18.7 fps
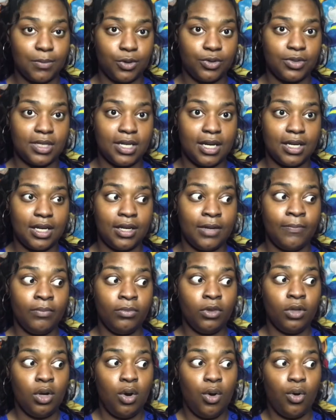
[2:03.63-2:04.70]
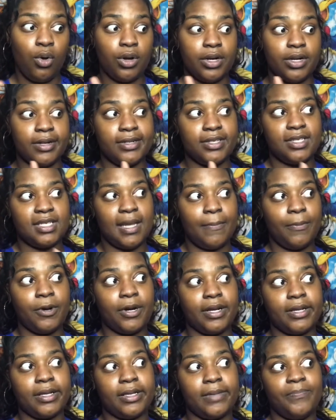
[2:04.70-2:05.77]
setting or a
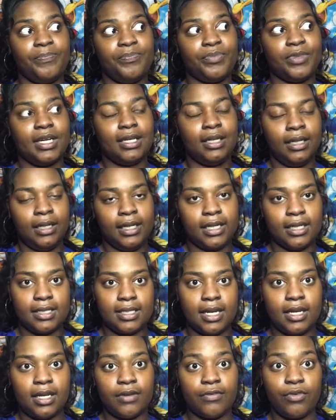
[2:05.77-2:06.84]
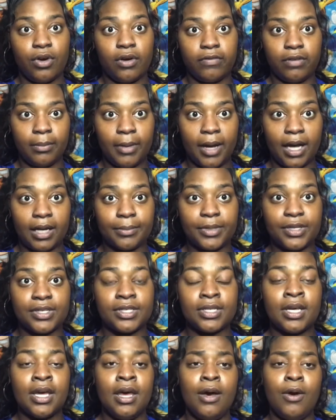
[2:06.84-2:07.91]
separate clinic setting for a phlebotomist.
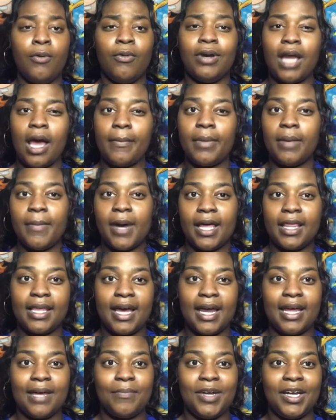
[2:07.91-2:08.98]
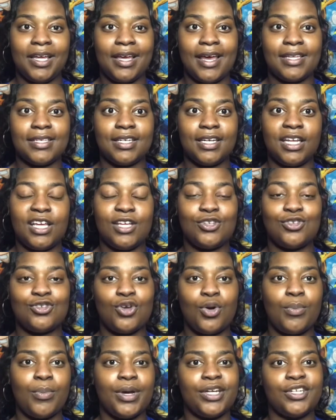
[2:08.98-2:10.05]
What I mean by that, meaning as in it's so
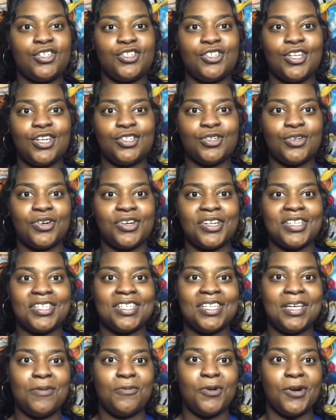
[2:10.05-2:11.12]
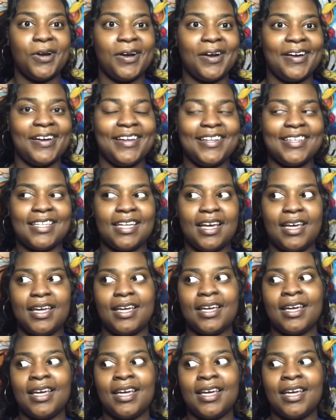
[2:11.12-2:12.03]
much that you're going to see where it's like